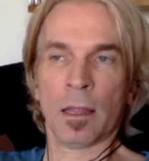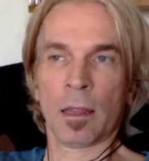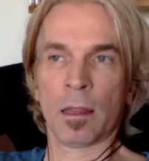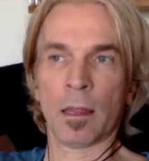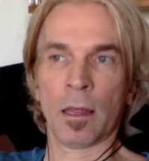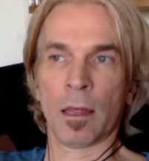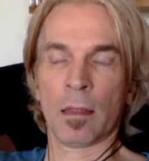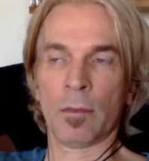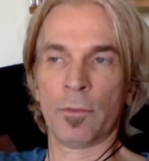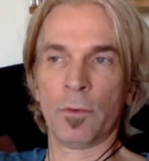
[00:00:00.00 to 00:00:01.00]

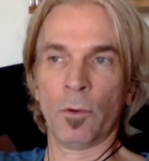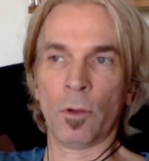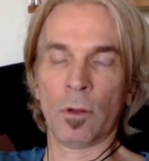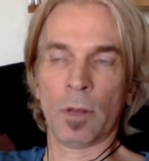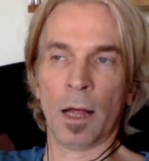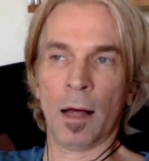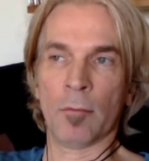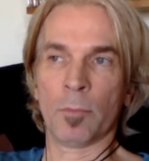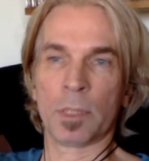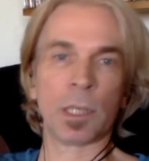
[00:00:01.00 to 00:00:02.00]
the full
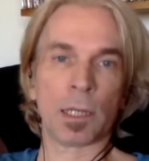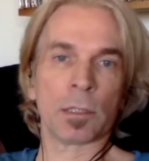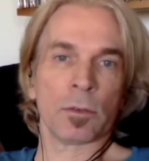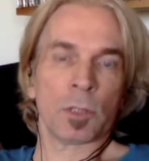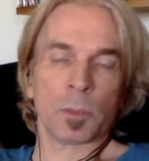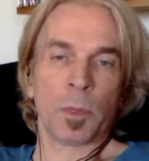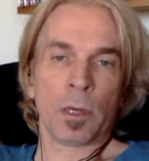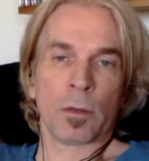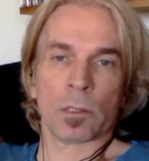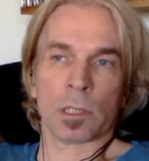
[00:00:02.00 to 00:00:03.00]
potential of your speakers.